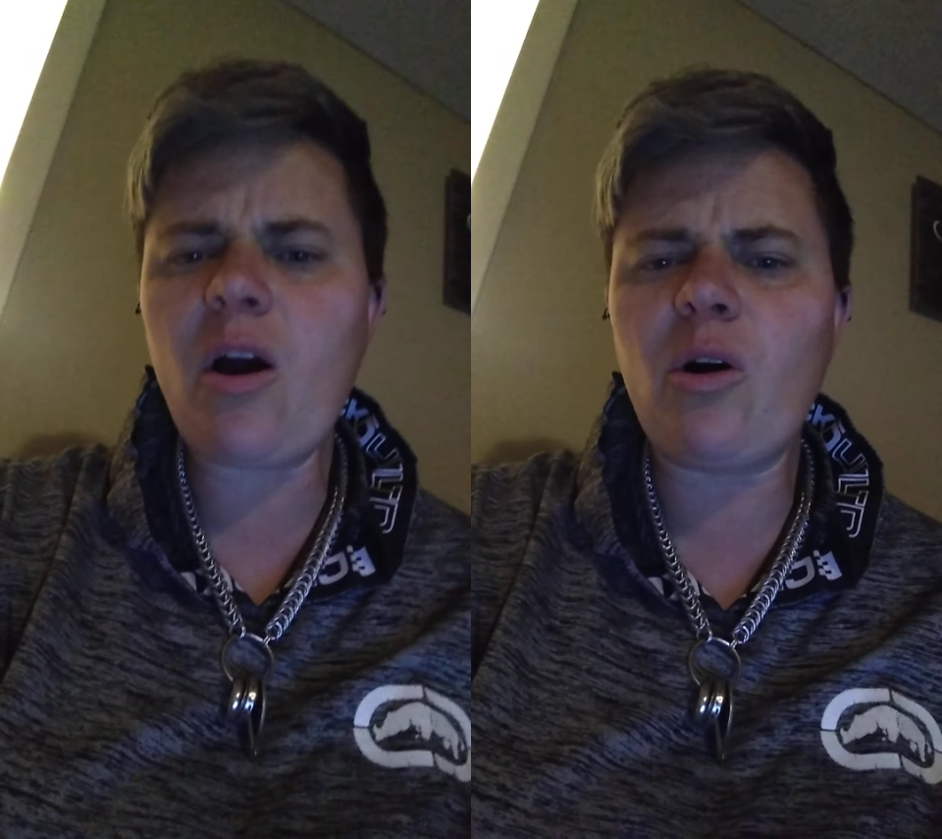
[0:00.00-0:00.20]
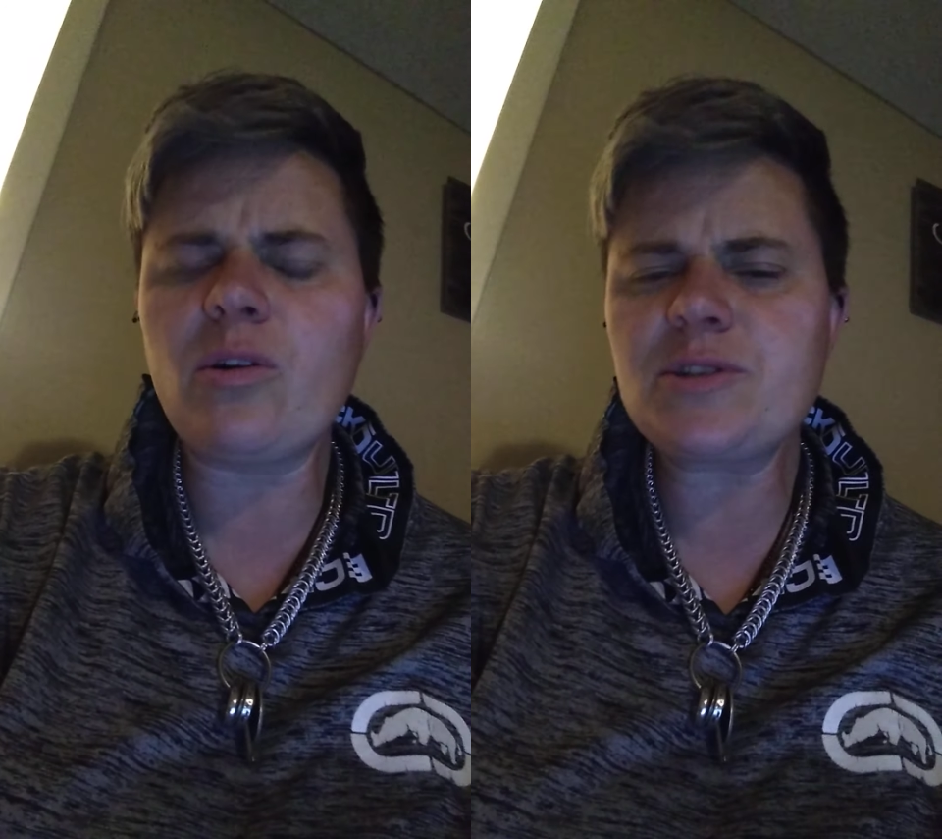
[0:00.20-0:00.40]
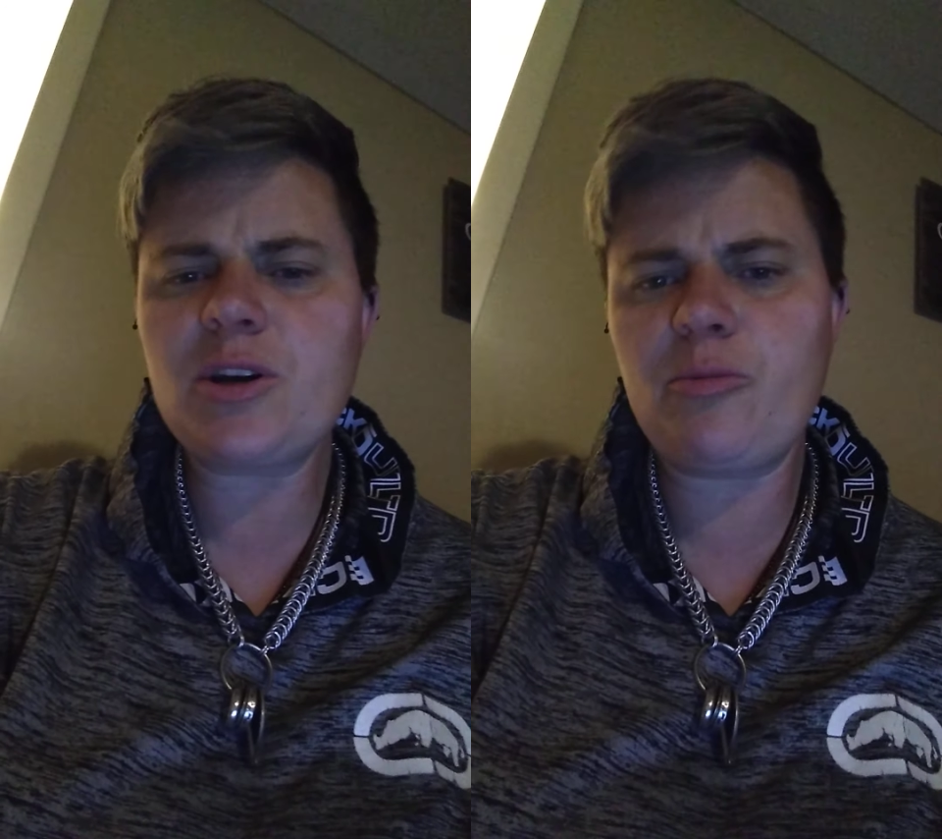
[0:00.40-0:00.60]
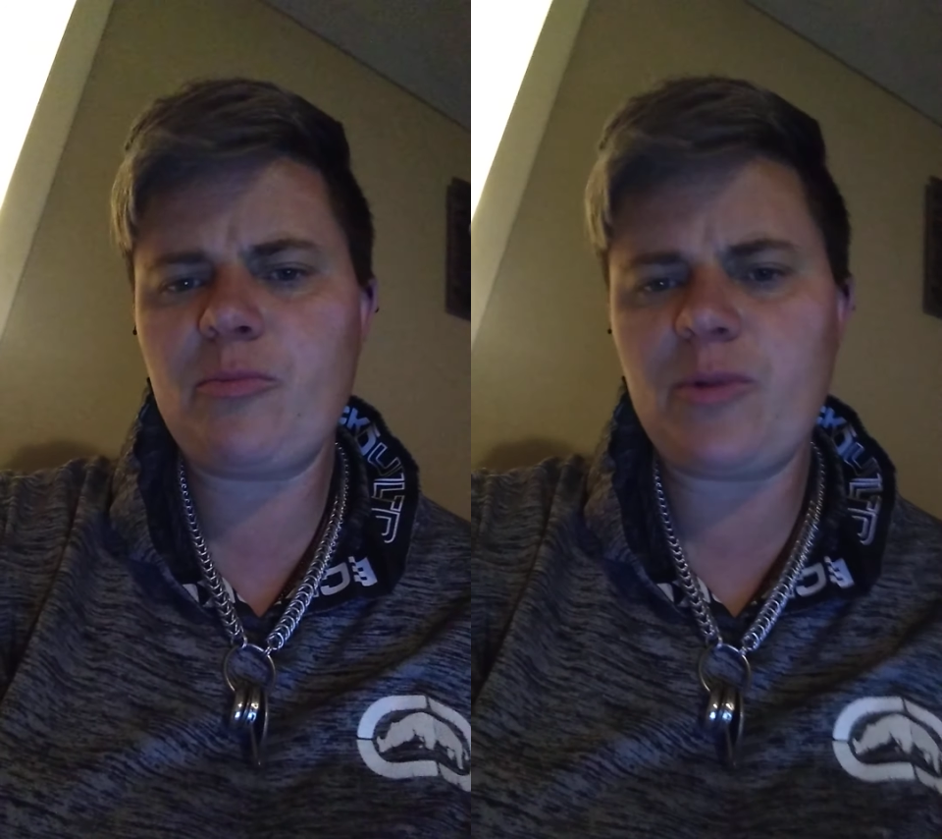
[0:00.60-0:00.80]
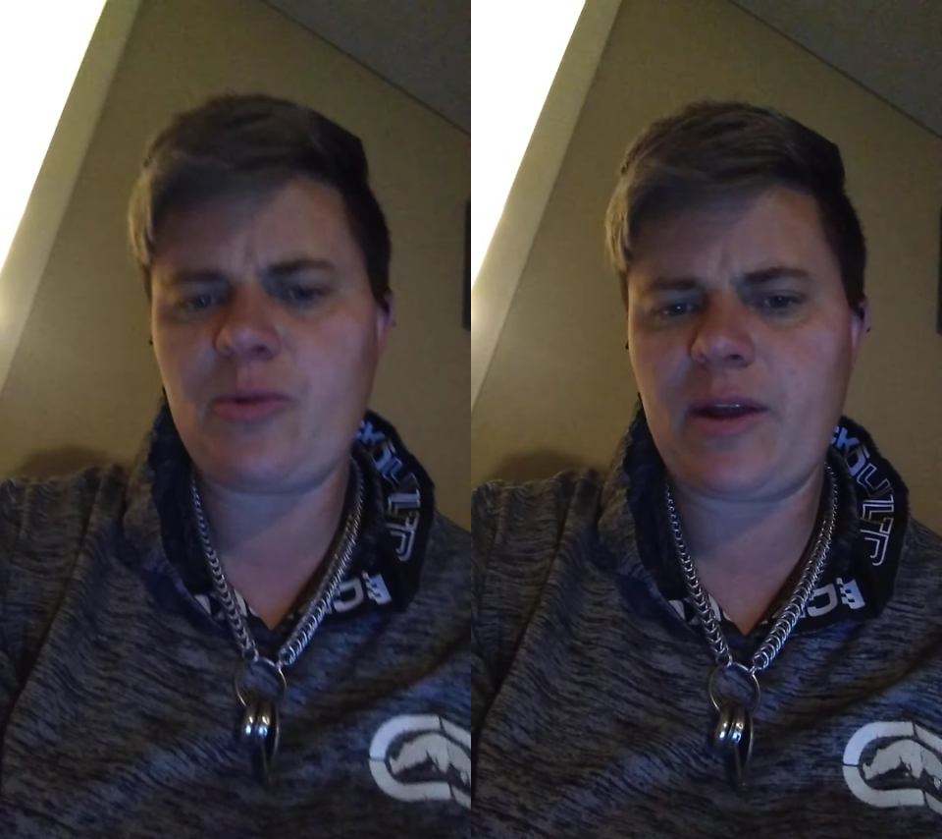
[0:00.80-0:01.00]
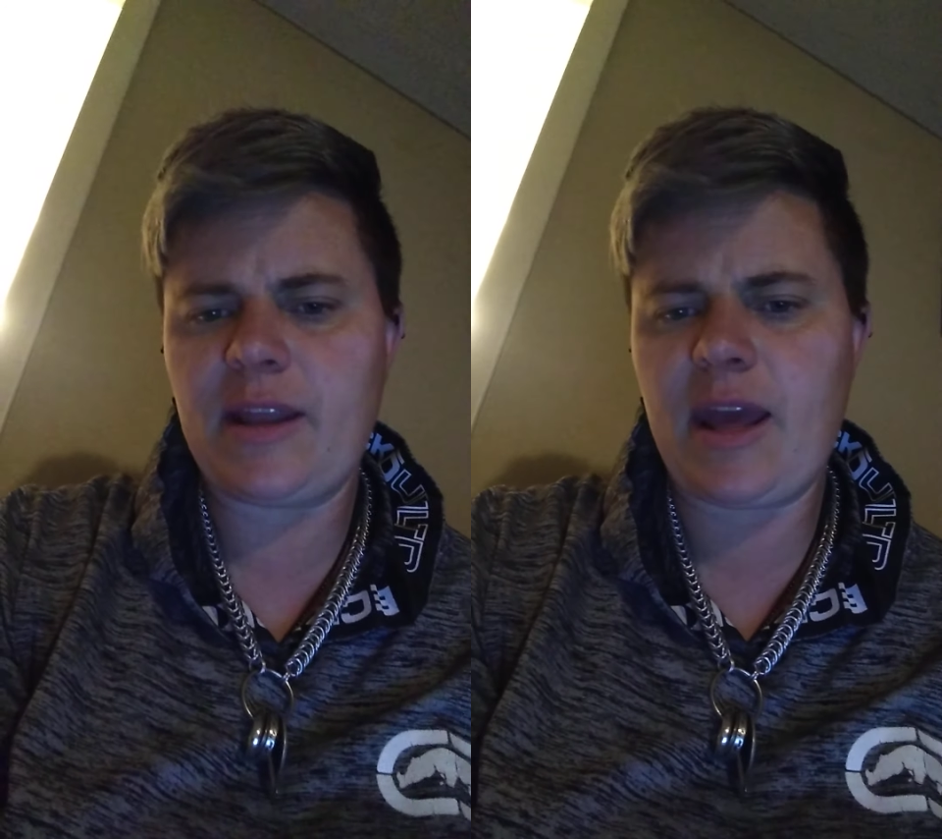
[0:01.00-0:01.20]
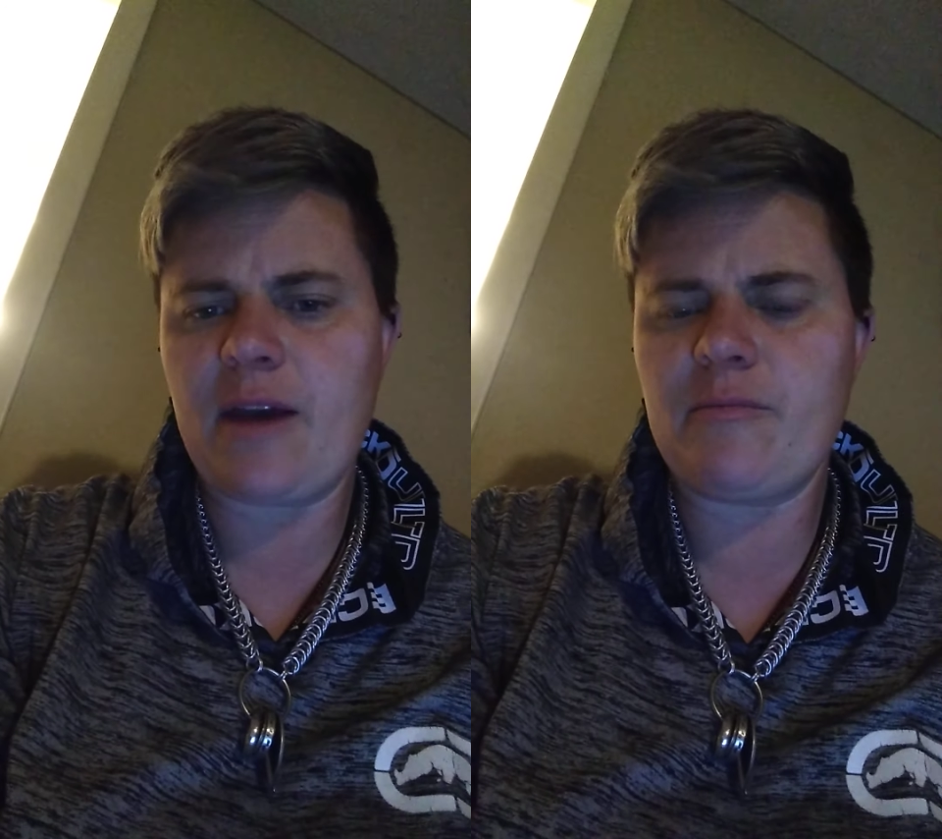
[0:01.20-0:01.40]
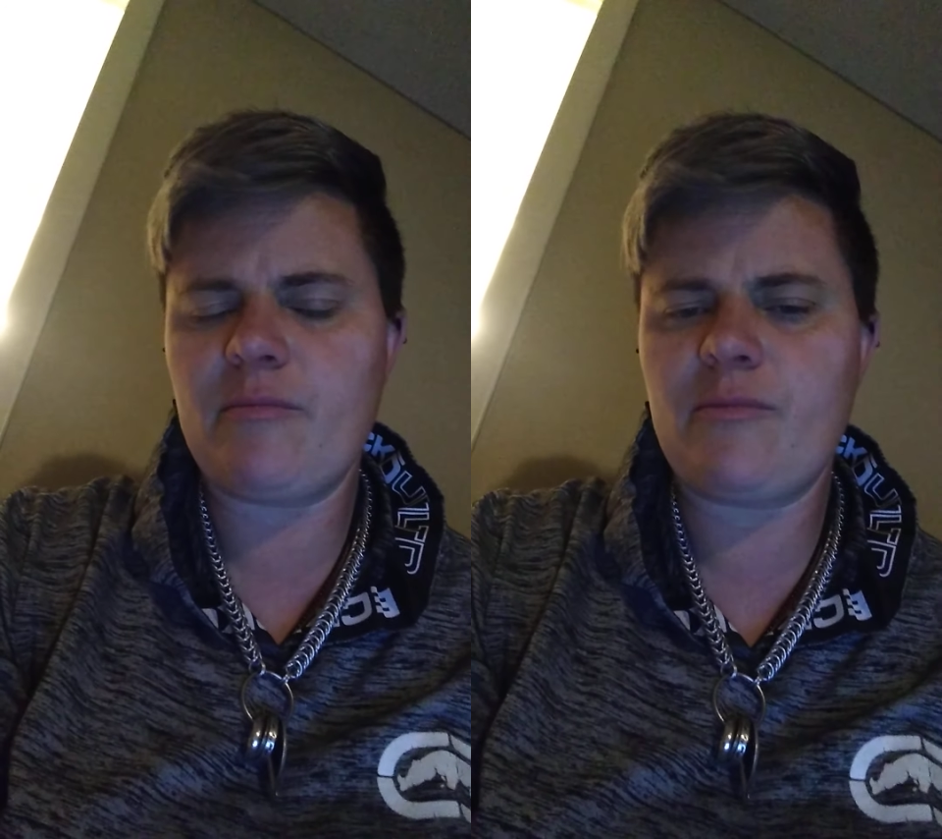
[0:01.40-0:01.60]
Also, you can get